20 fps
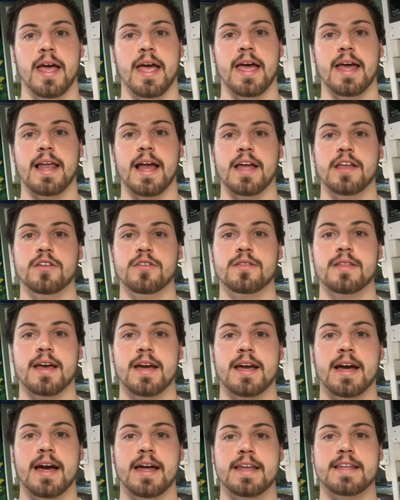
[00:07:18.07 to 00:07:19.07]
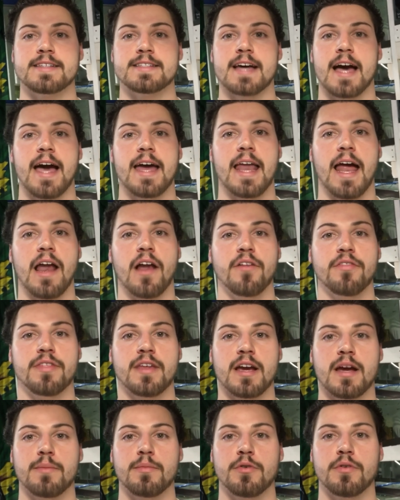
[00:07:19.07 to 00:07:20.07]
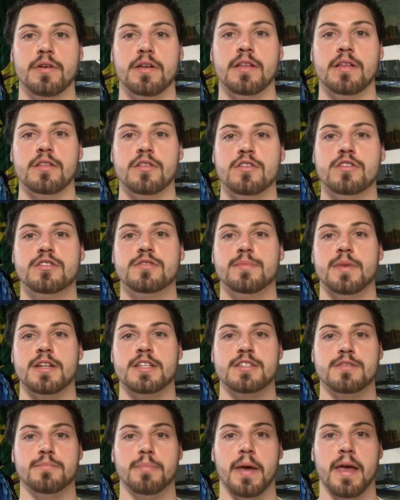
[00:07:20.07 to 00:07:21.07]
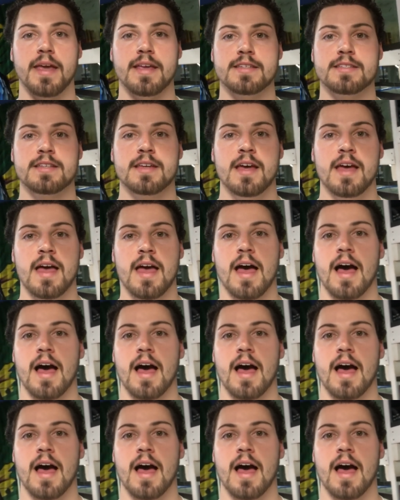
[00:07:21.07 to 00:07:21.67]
and I do that kind of design, I don't think I'm gonna really lose much space.